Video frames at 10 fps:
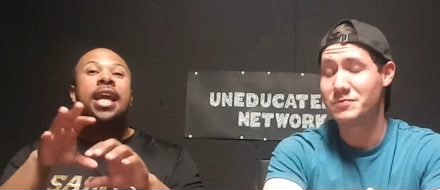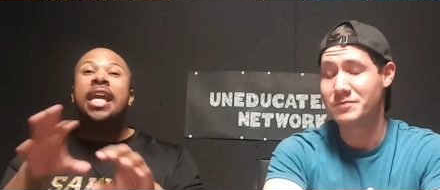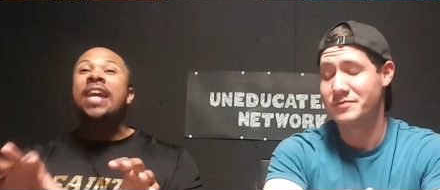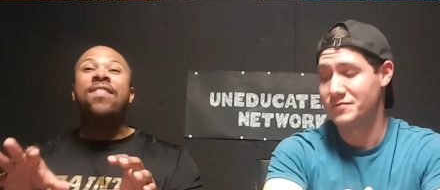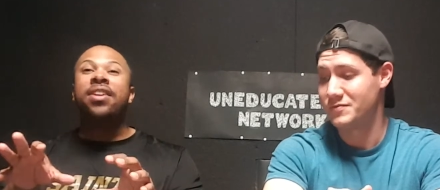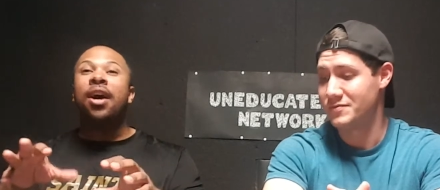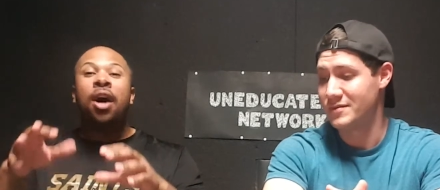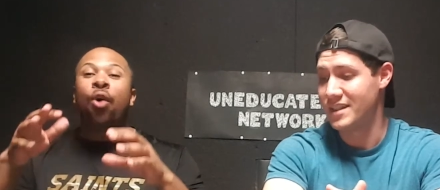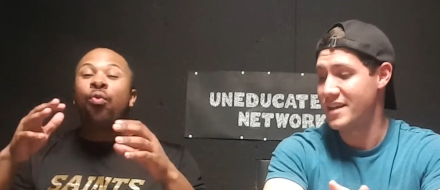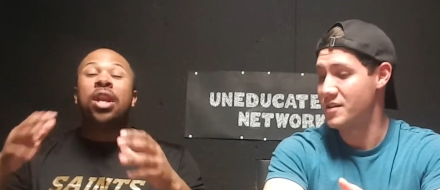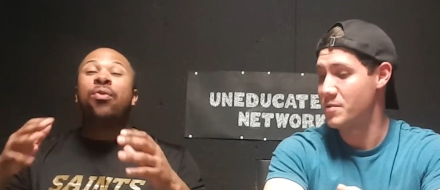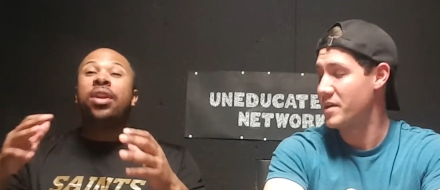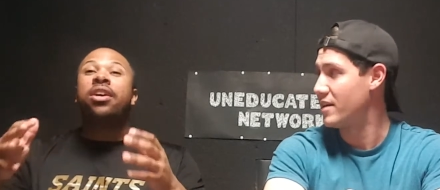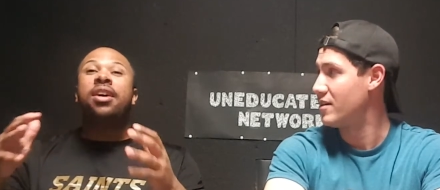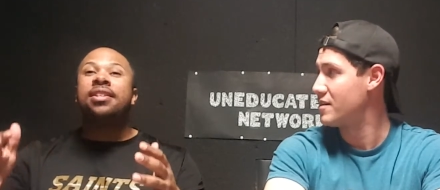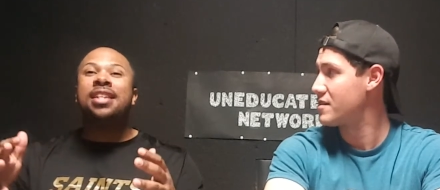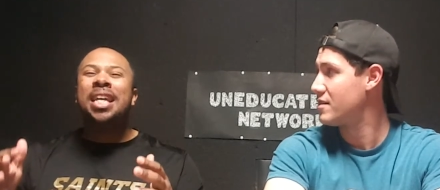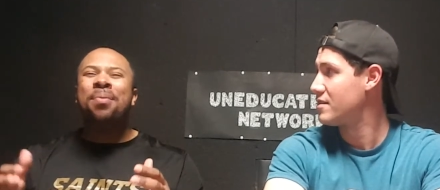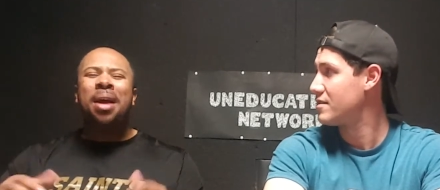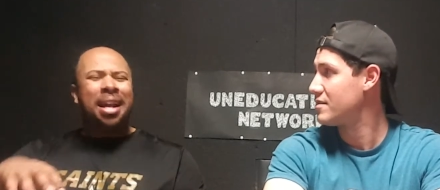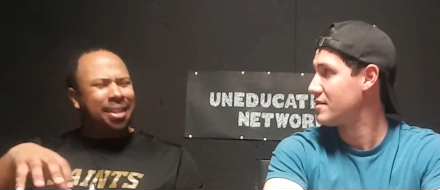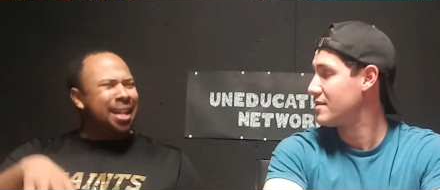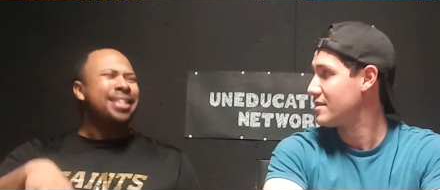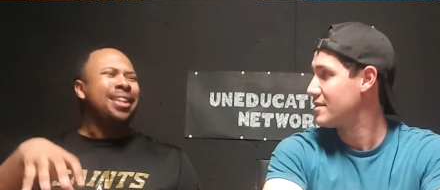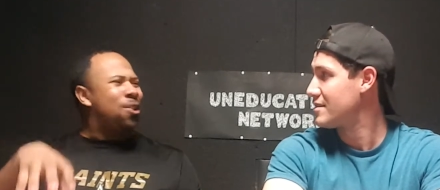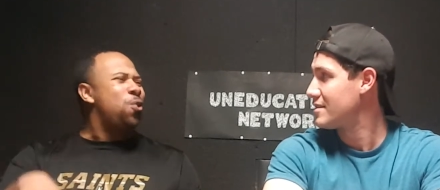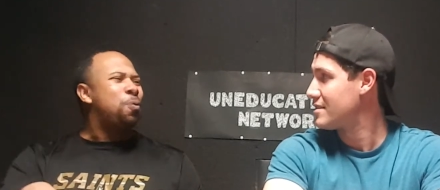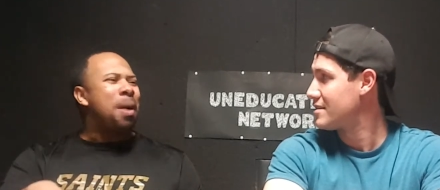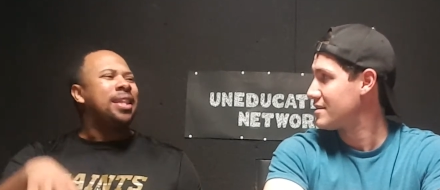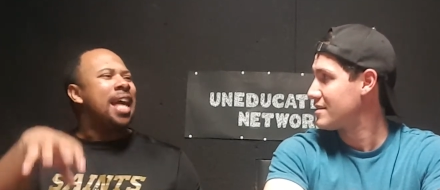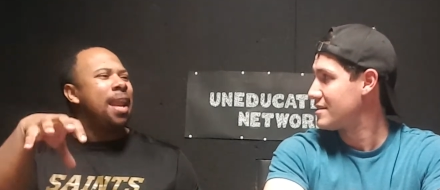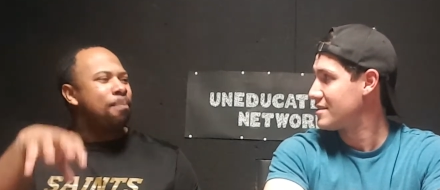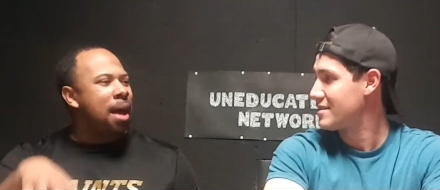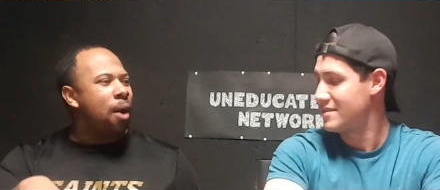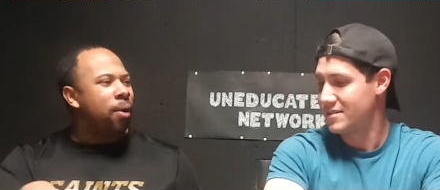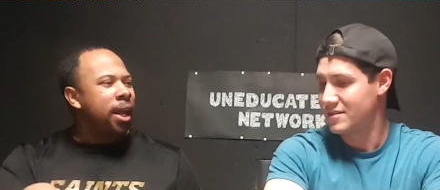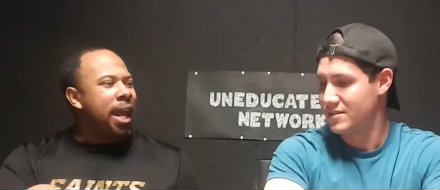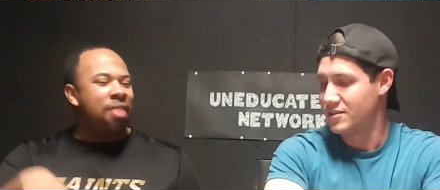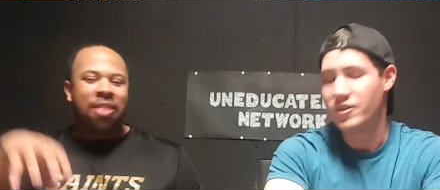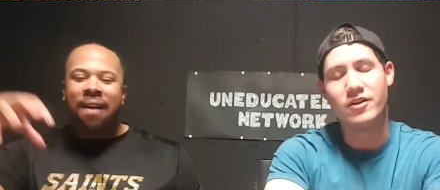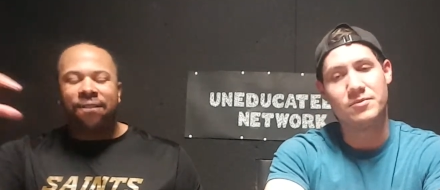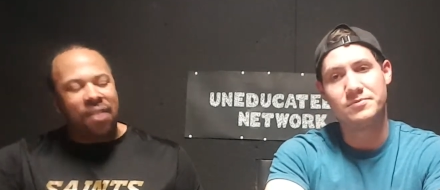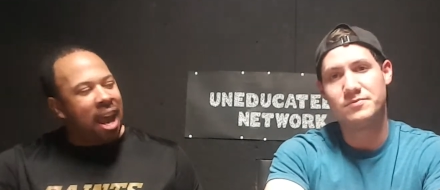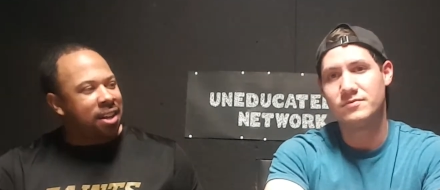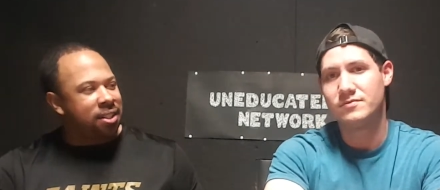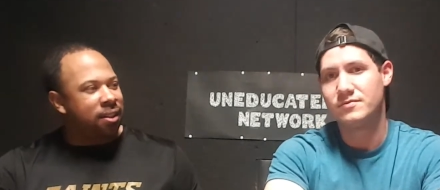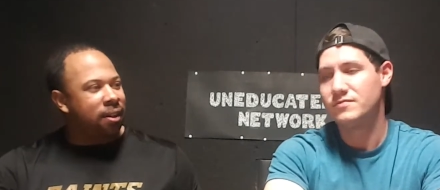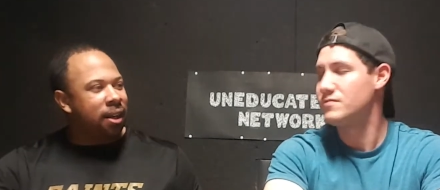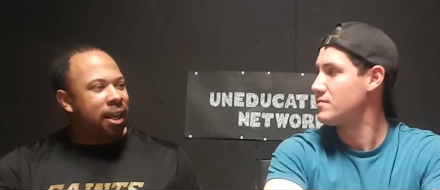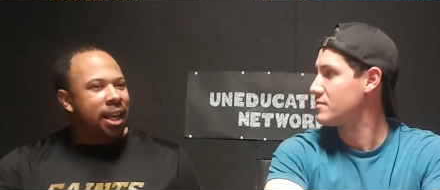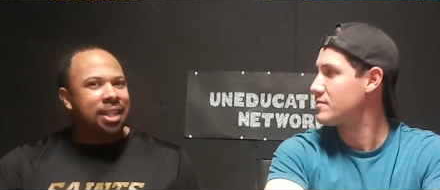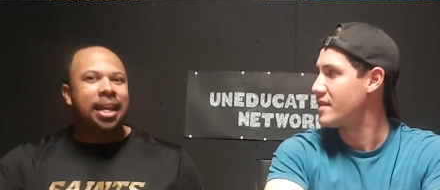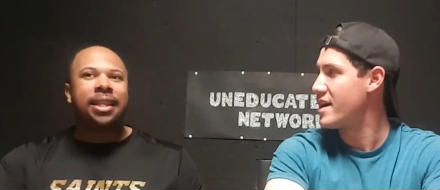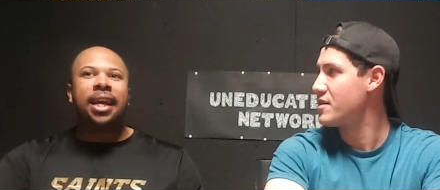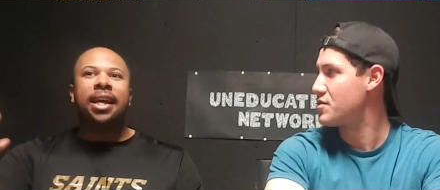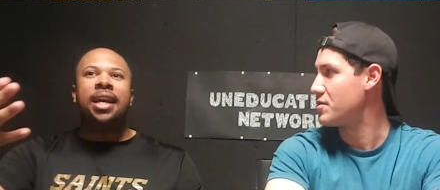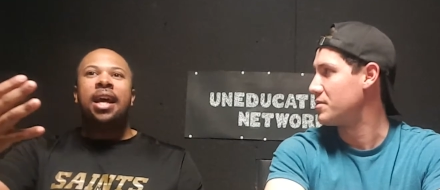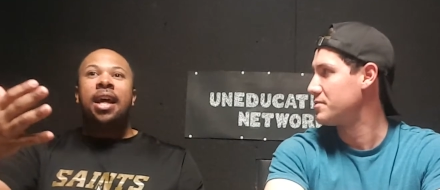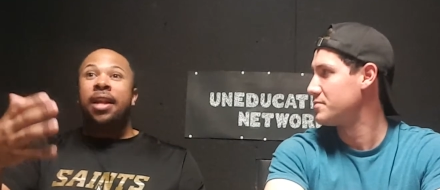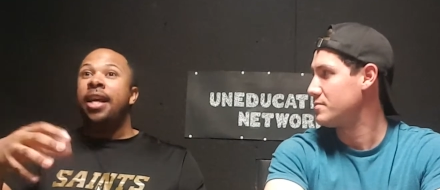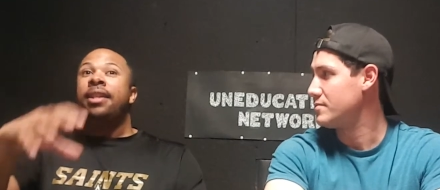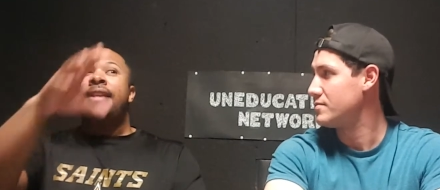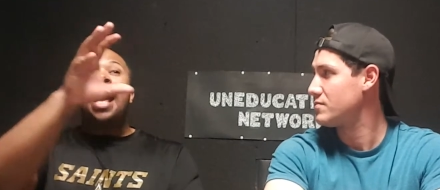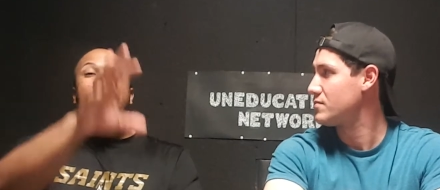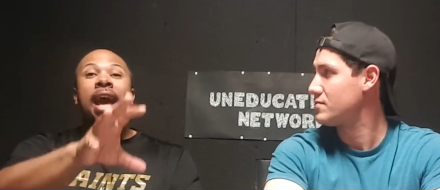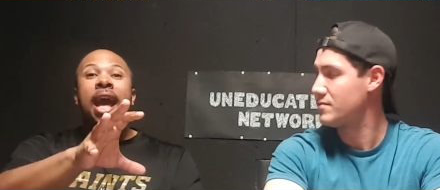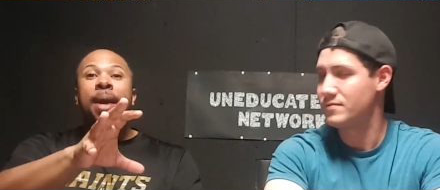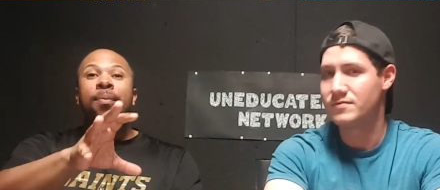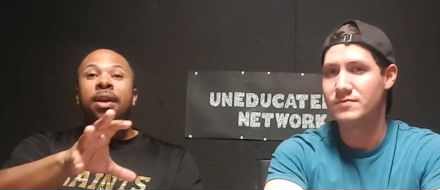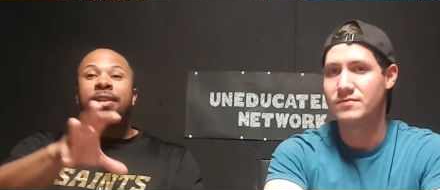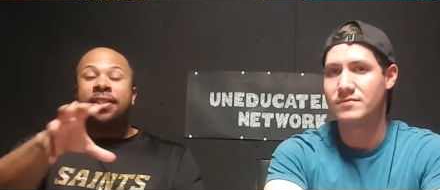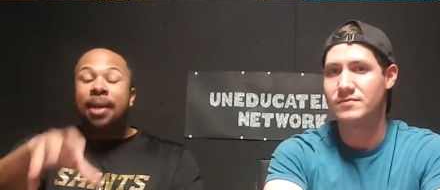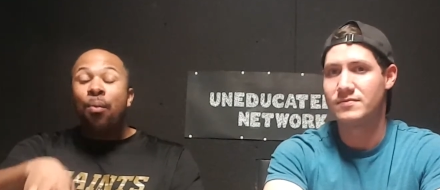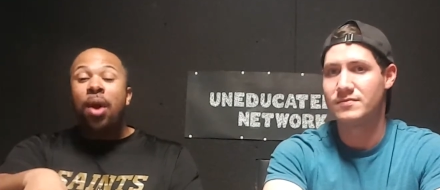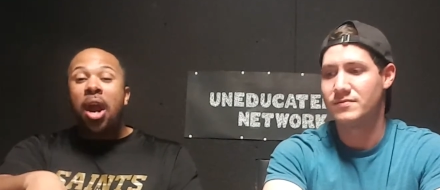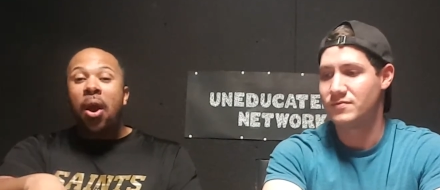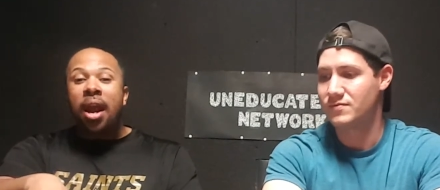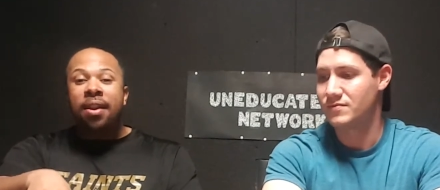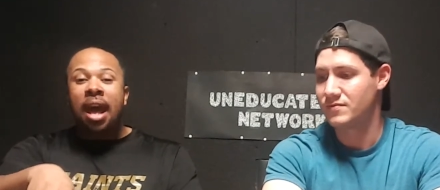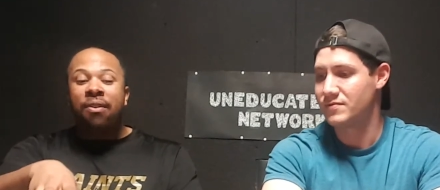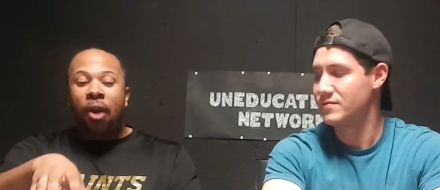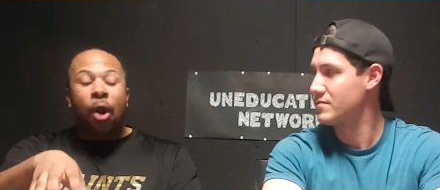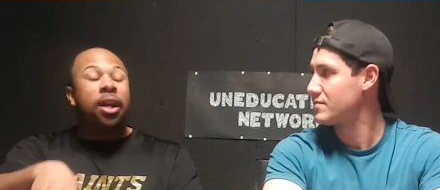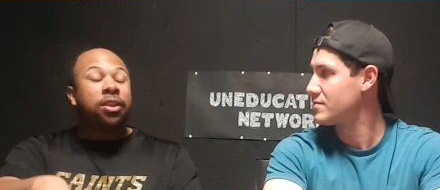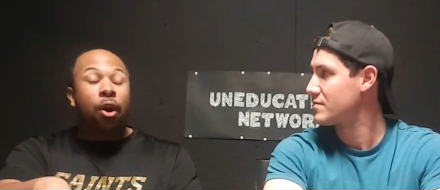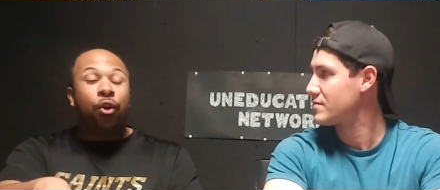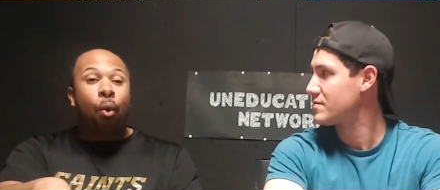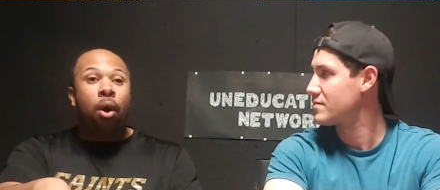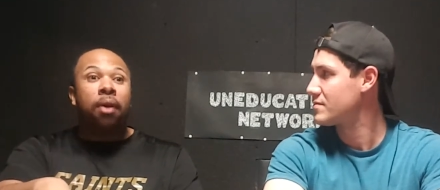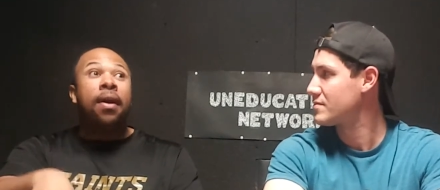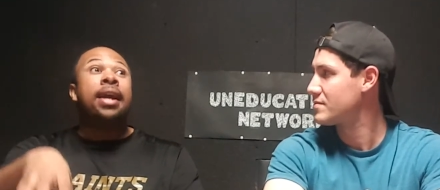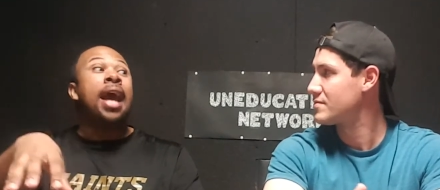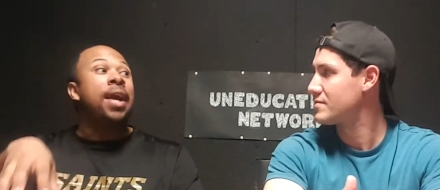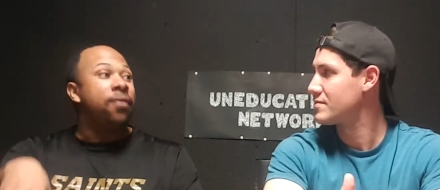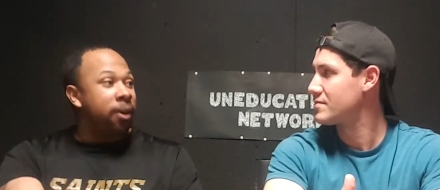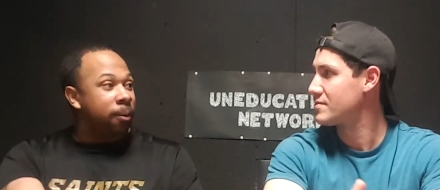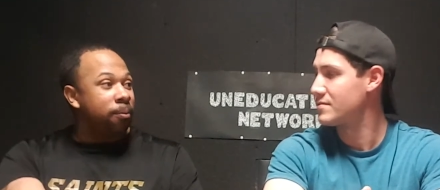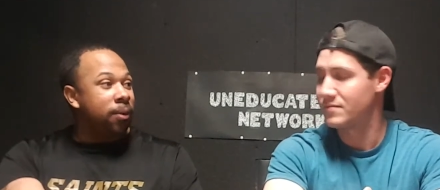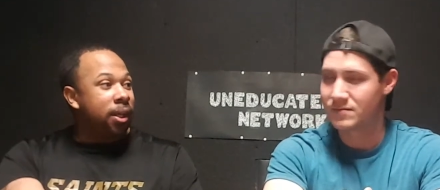Speaker 1: even a, a really really good team doesn't lose by that amount in that fashion. It's like that they it, it, that game somewhere in that early third quarter they gave up,